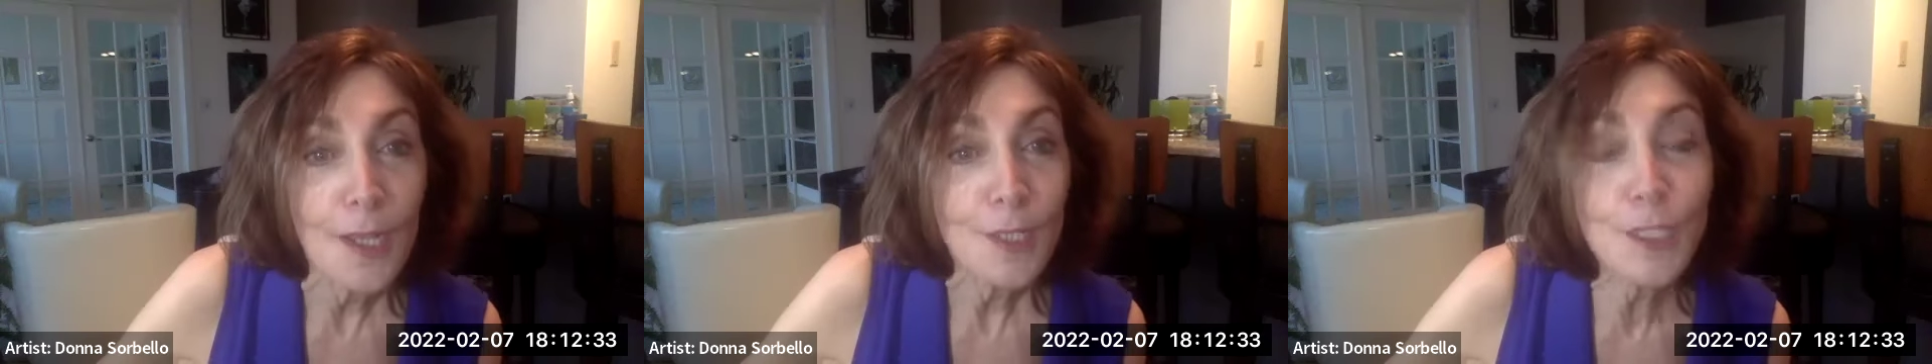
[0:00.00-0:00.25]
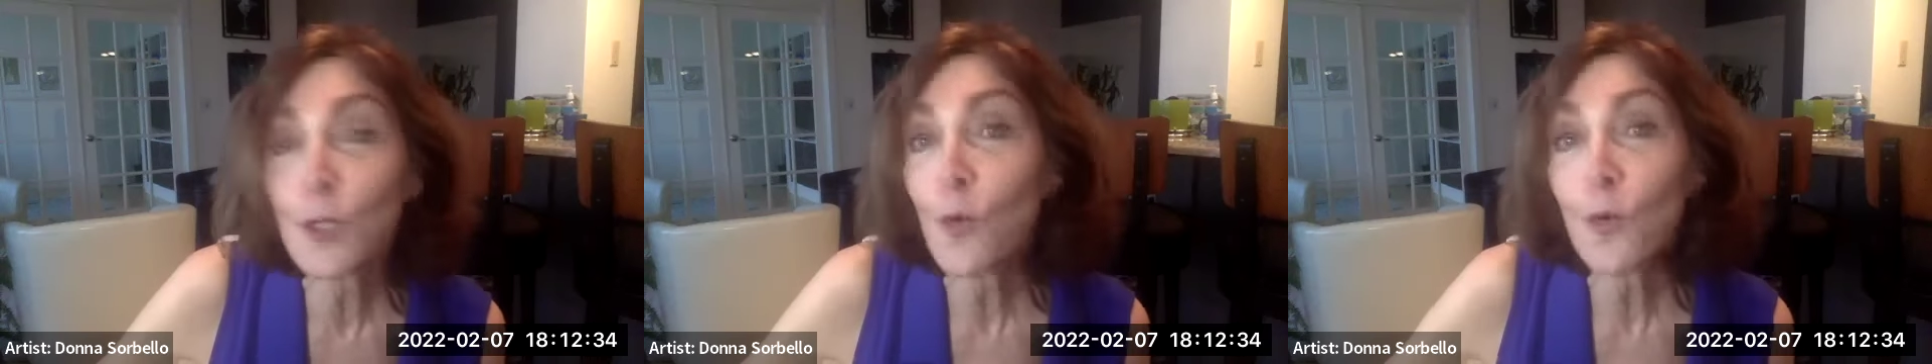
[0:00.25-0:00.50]

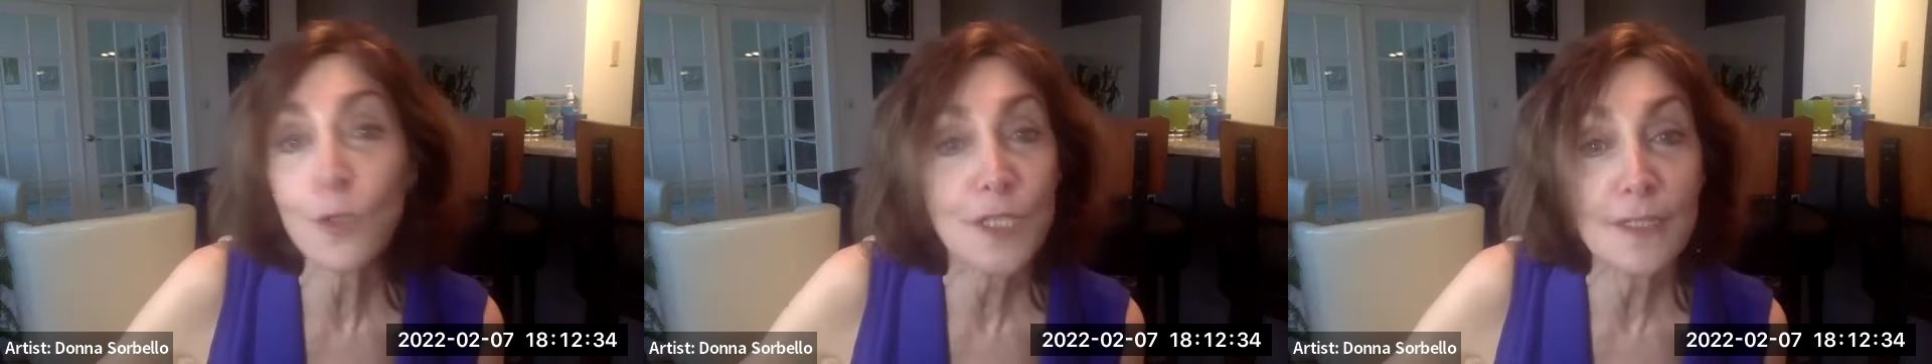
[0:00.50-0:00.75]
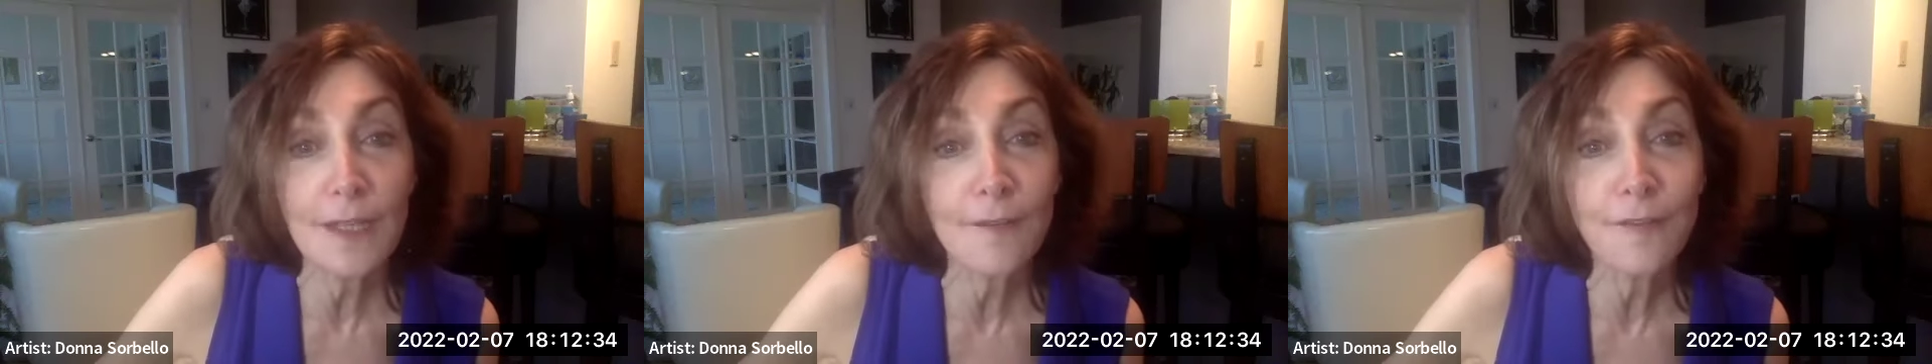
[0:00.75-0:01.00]
soaked,
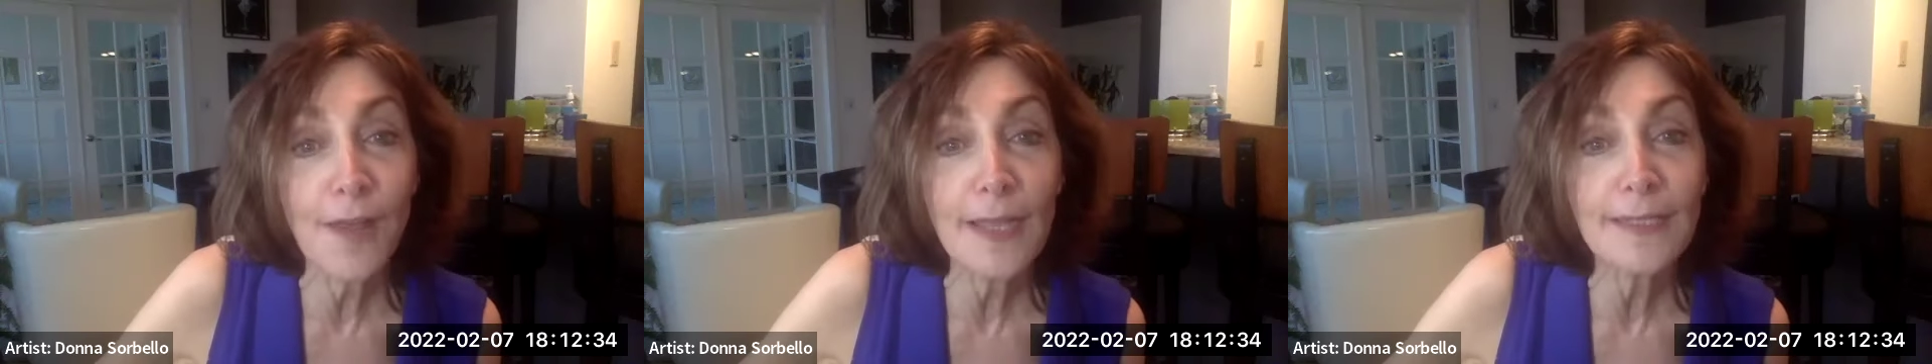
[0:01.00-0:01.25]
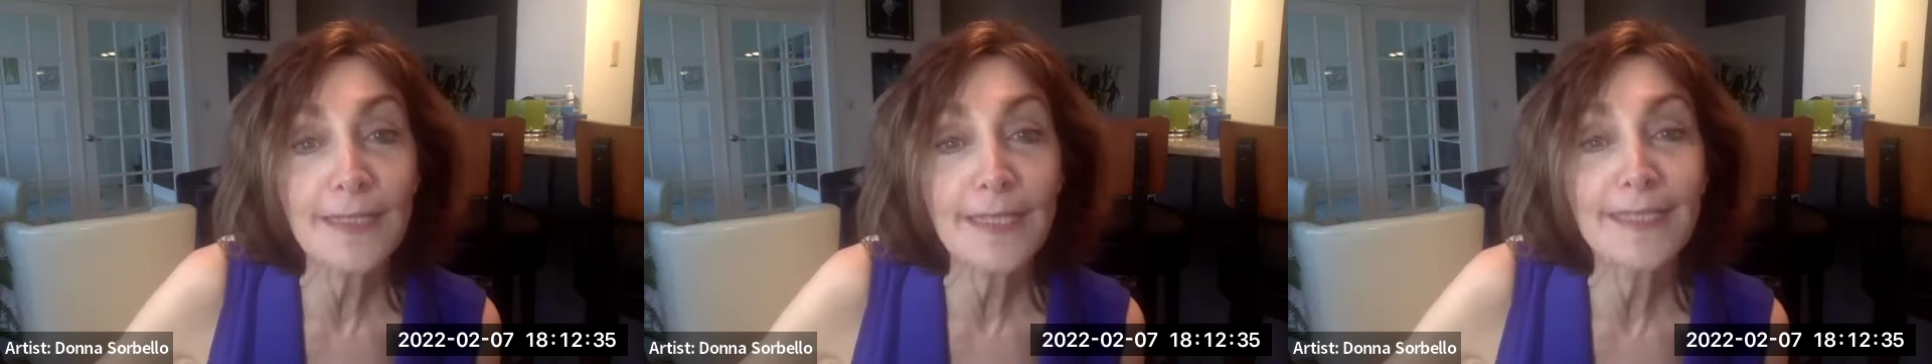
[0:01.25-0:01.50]
and then
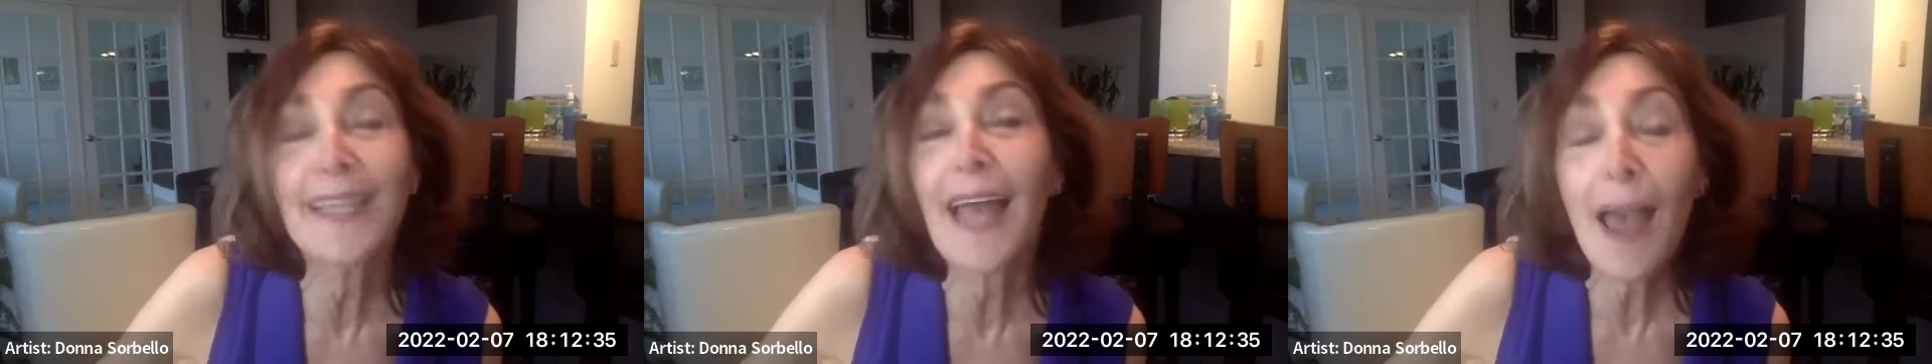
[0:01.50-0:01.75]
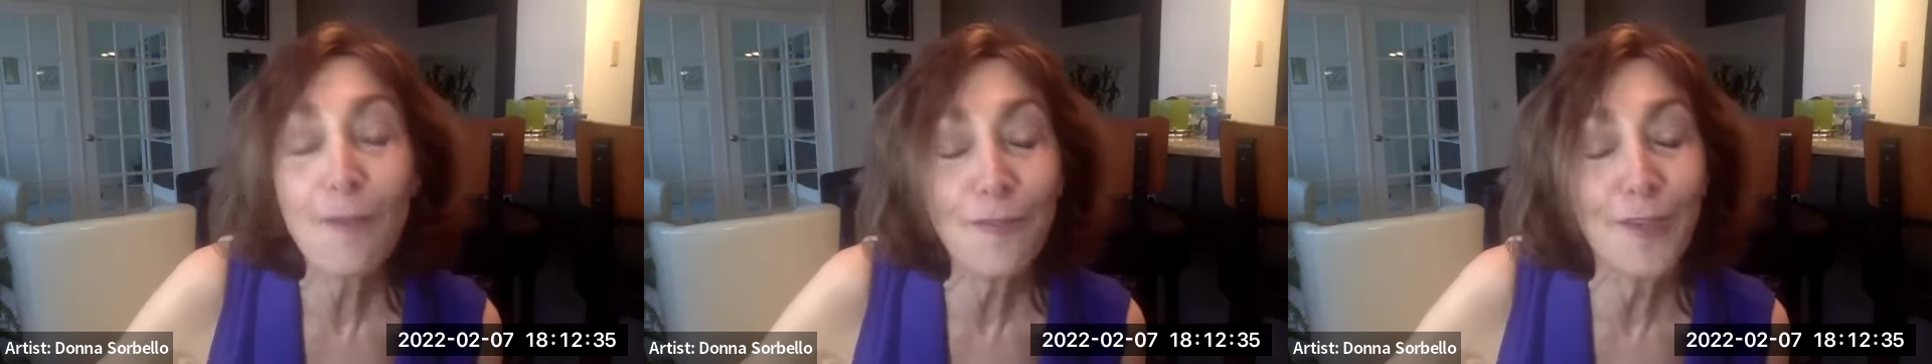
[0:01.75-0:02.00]
finally
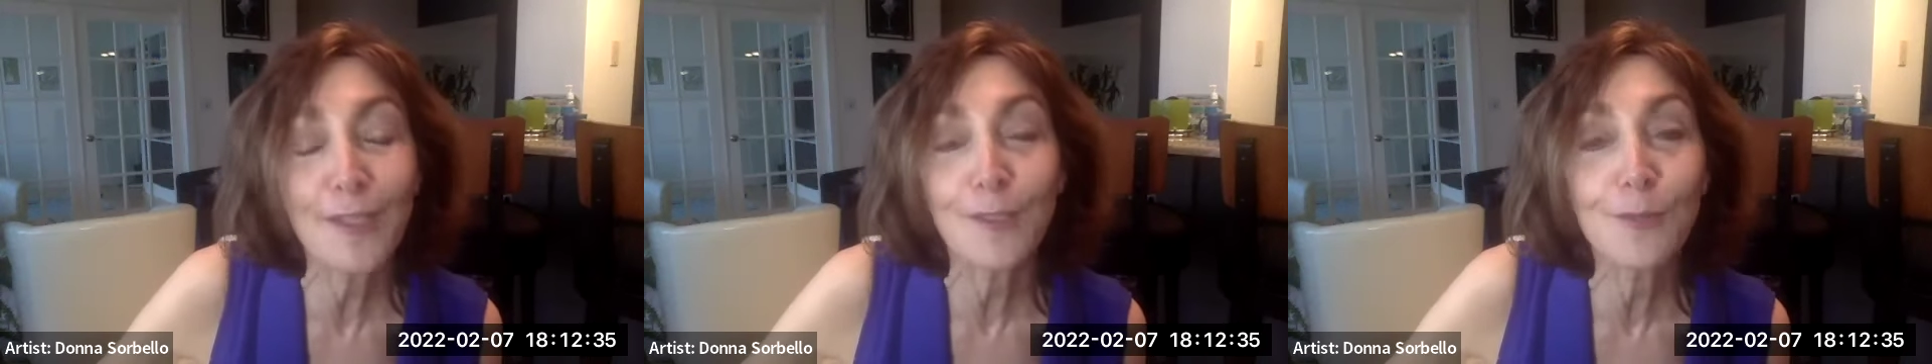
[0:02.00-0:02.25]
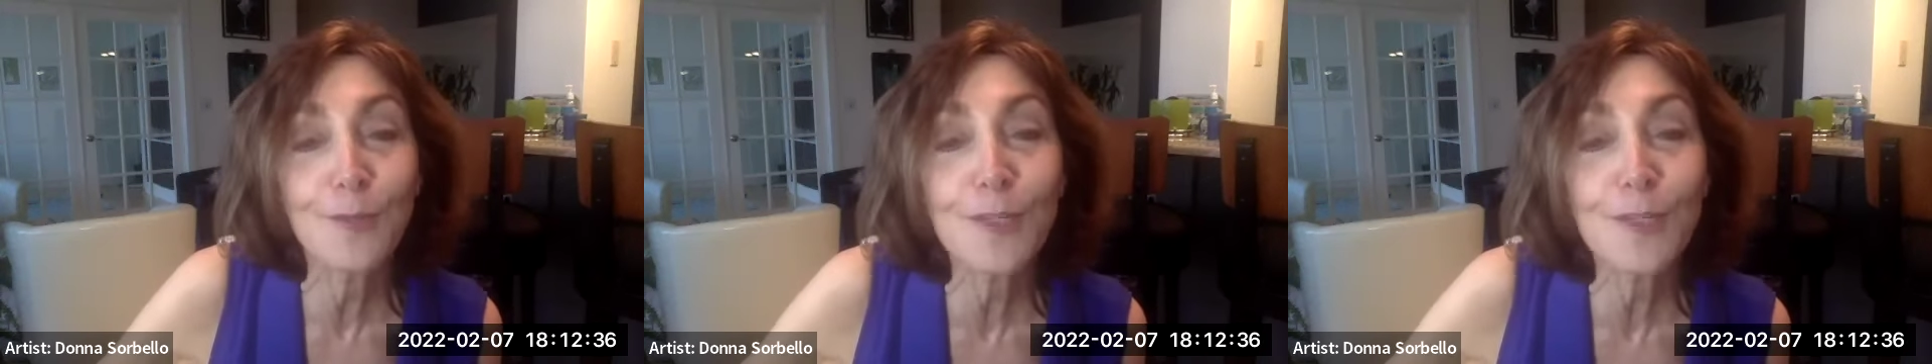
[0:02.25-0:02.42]
laughing,